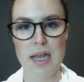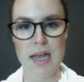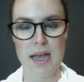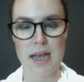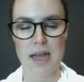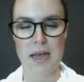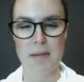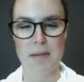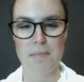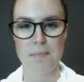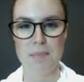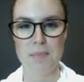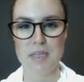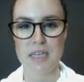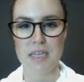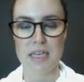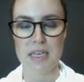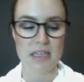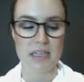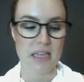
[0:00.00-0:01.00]

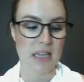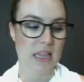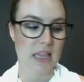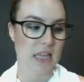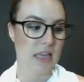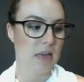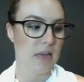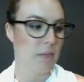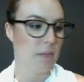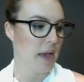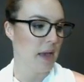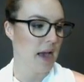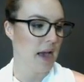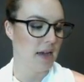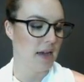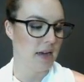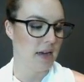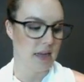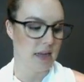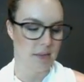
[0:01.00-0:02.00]
Particularly think
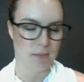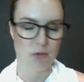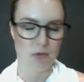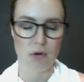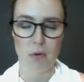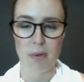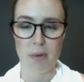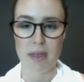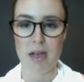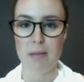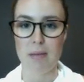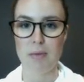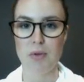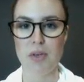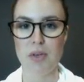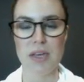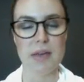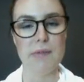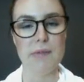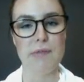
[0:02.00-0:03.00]
about growing up
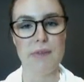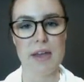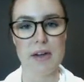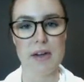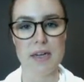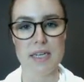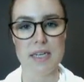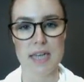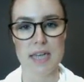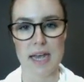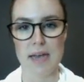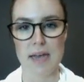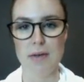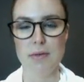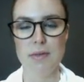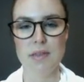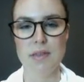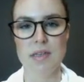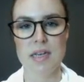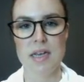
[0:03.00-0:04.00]
looking at fairy
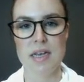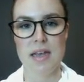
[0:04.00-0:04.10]
tales.